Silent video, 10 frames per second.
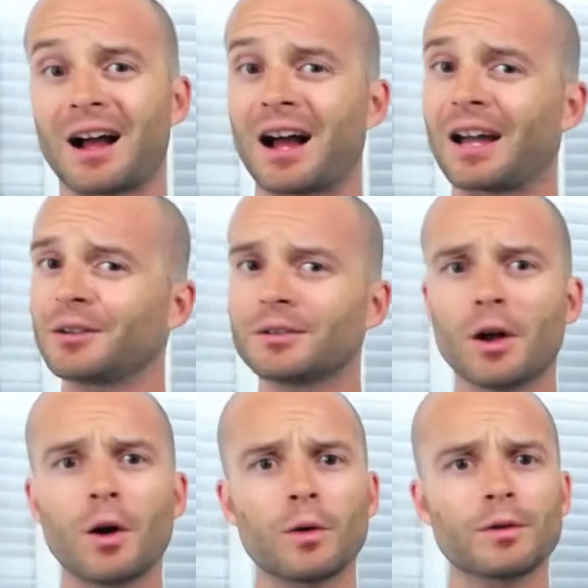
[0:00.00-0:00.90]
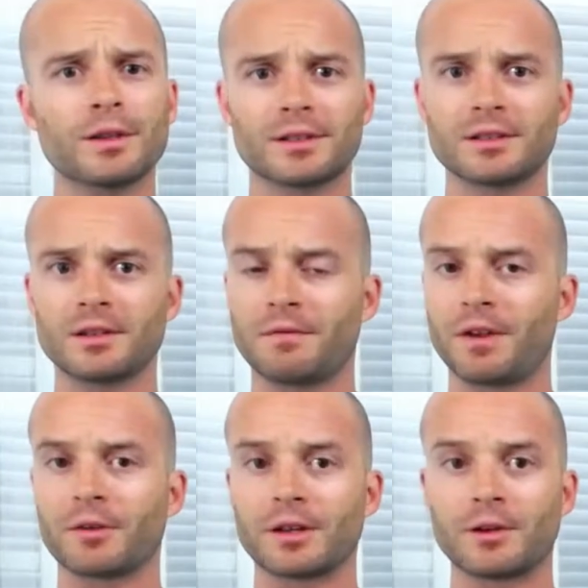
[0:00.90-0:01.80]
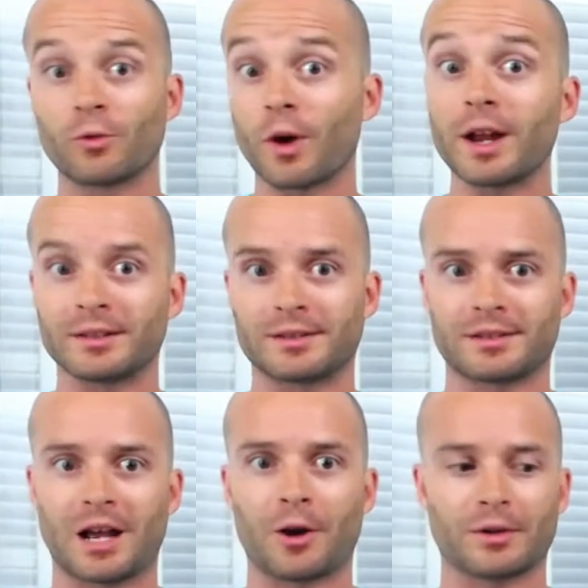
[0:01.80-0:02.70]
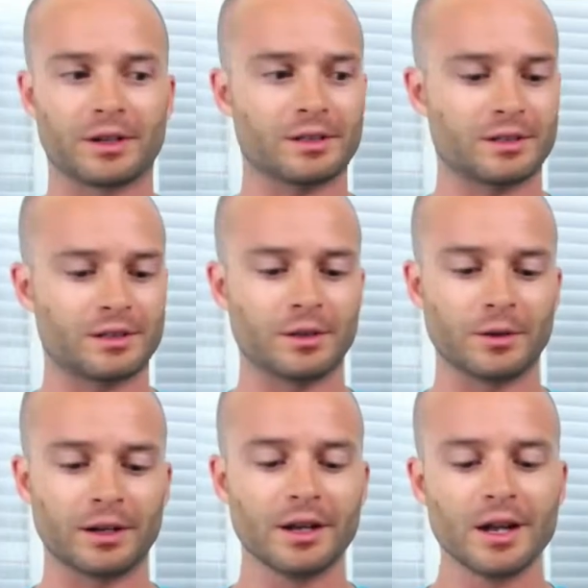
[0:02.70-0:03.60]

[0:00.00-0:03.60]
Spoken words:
I don't know, this isn't a very great sourness to it.